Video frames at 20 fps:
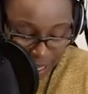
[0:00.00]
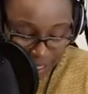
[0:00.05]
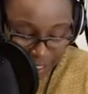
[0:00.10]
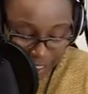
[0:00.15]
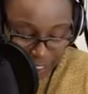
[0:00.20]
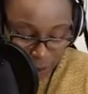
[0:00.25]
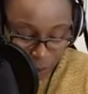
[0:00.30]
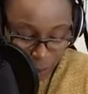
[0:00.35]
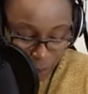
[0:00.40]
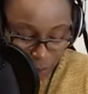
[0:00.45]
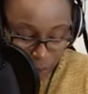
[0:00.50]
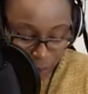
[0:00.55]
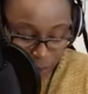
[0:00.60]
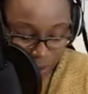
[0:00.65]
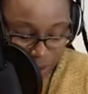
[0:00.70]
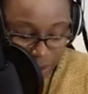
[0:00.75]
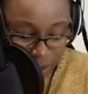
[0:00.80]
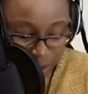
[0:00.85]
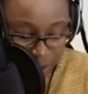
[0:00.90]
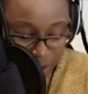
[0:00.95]
This week we're
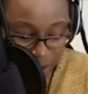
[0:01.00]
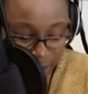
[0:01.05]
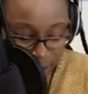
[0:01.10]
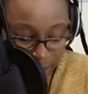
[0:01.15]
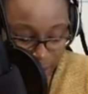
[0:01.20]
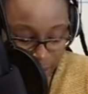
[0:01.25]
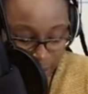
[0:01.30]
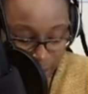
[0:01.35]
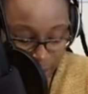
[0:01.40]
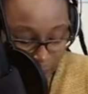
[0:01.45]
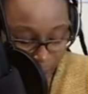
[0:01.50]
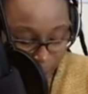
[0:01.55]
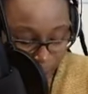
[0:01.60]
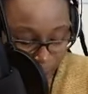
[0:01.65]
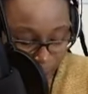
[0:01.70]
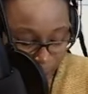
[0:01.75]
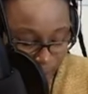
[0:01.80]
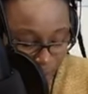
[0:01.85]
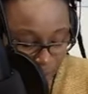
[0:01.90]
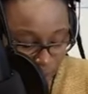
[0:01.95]
going to learn
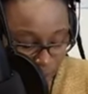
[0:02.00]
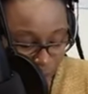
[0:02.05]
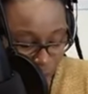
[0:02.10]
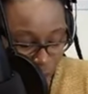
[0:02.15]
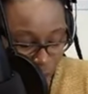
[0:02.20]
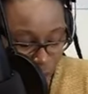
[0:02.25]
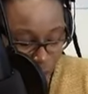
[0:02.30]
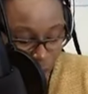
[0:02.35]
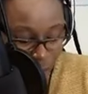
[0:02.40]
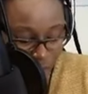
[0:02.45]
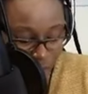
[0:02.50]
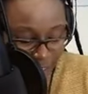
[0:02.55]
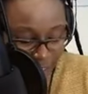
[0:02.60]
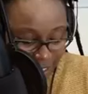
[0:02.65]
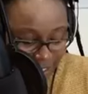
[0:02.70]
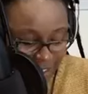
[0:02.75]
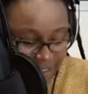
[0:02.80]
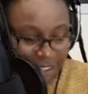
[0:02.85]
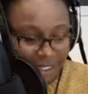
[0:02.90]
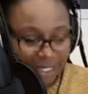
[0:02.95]
about
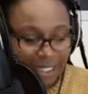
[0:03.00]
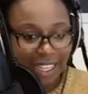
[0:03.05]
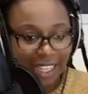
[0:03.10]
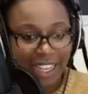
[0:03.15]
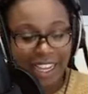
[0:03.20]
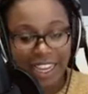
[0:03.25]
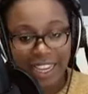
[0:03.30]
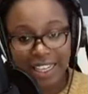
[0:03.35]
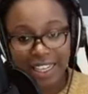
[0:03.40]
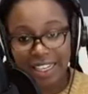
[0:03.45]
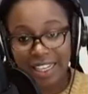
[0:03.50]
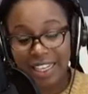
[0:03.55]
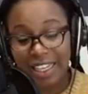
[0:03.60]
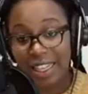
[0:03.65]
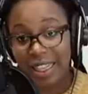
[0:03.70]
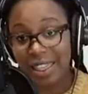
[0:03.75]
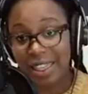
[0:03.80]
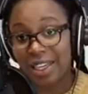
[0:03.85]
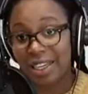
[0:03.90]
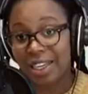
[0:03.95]
objects in
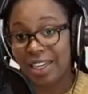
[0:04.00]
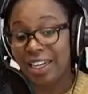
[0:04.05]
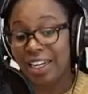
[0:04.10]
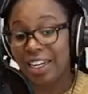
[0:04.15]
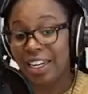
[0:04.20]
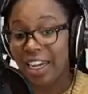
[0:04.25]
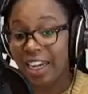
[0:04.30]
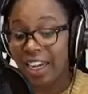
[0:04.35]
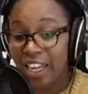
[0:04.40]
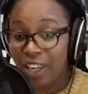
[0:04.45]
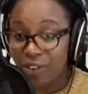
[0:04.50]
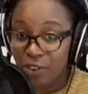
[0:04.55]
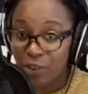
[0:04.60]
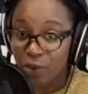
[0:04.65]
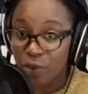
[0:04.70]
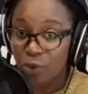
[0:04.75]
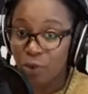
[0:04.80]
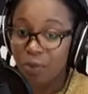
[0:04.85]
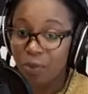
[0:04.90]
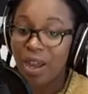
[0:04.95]
the living
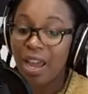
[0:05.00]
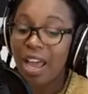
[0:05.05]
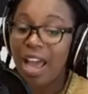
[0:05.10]
room.